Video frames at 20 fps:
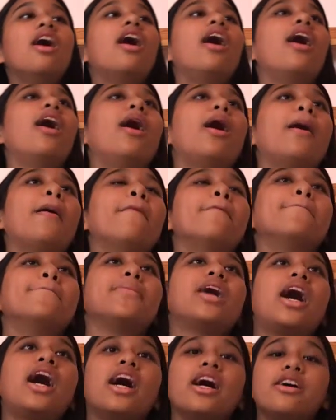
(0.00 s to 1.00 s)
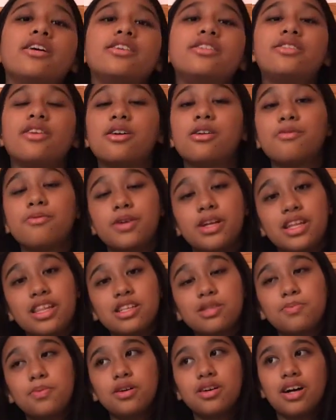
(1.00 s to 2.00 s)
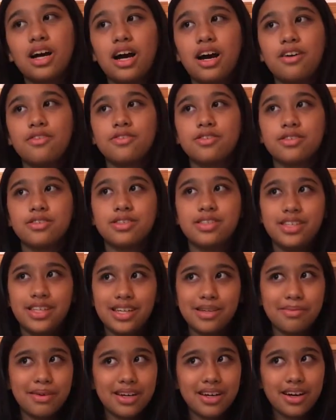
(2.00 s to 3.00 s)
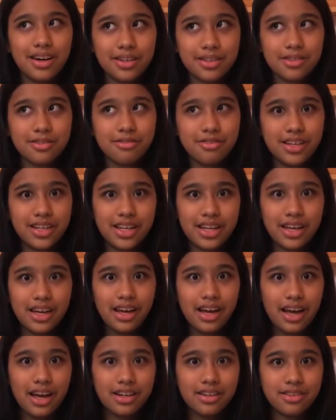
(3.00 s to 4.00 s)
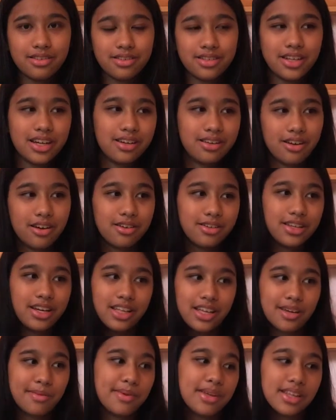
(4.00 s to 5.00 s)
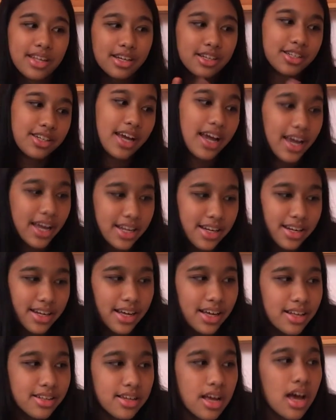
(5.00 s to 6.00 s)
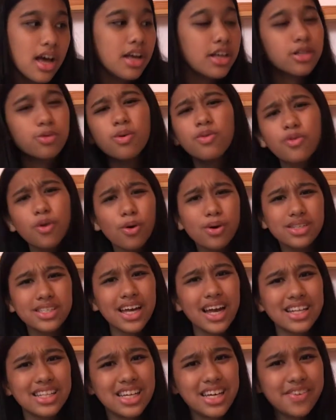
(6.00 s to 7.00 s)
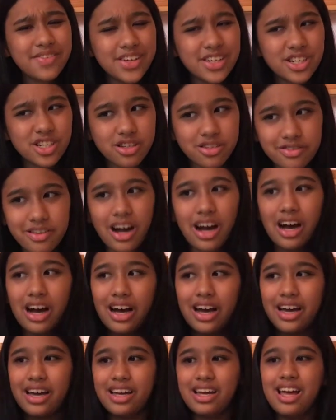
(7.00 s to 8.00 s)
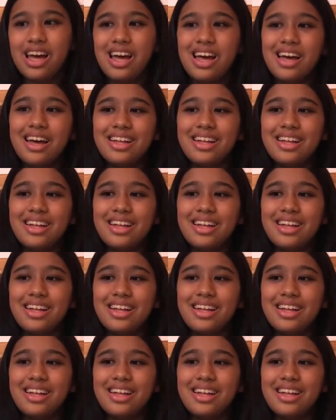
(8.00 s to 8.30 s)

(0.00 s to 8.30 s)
I started reading this book after seeing my cousin reading it and her telling me that she hated it. So of course I had to give it a try.